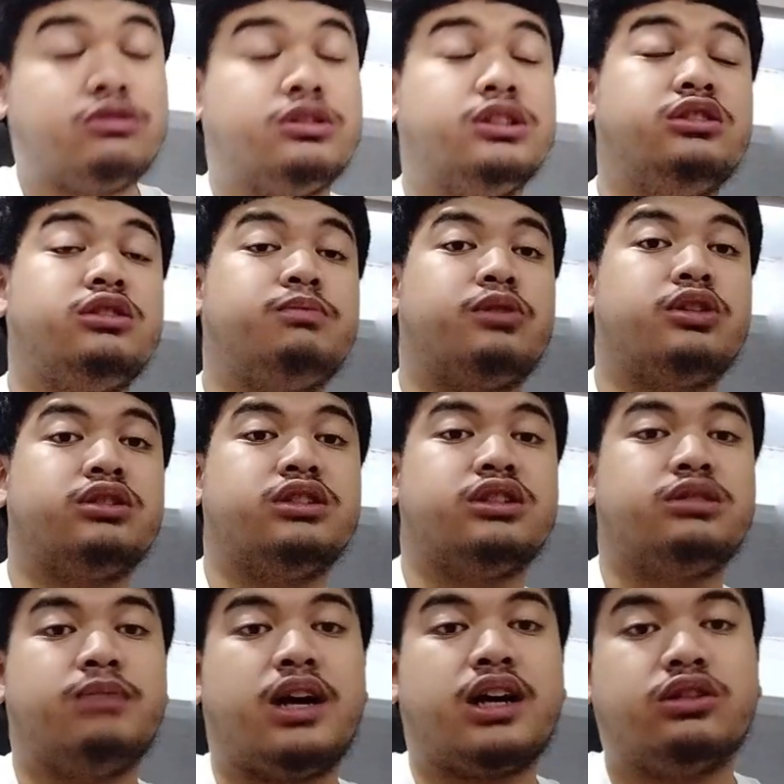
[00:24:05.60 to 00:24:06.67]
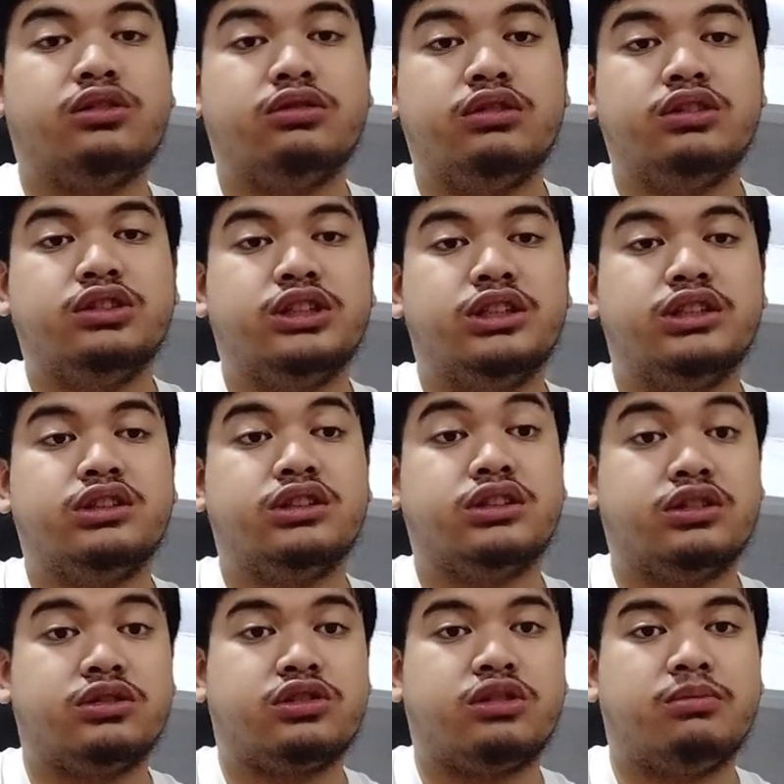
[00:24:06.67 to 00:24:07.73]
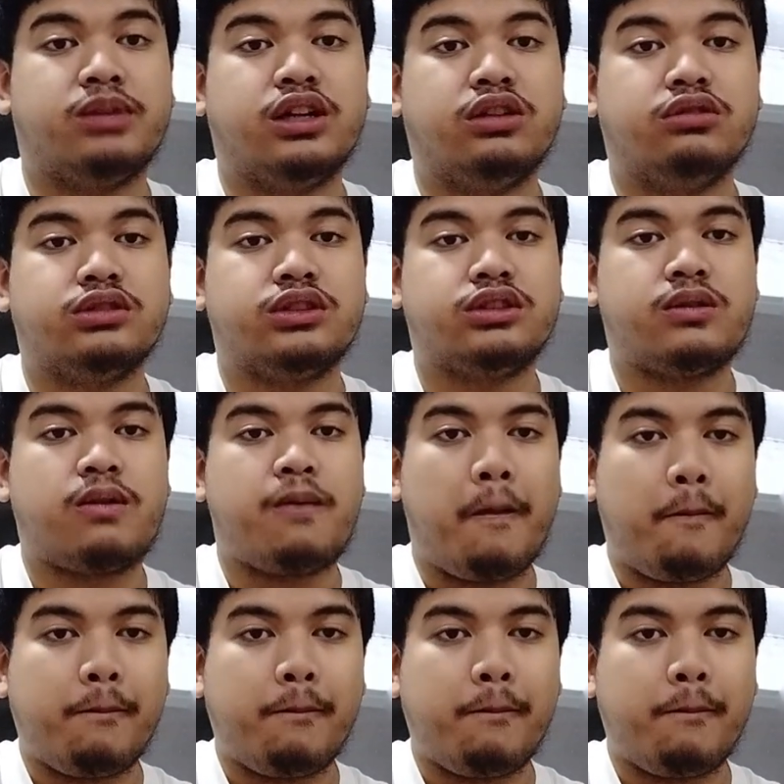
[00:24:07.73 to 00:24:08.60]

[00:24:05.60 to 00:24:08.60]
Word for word: really supports this macaroni and cheese is the tomatoes.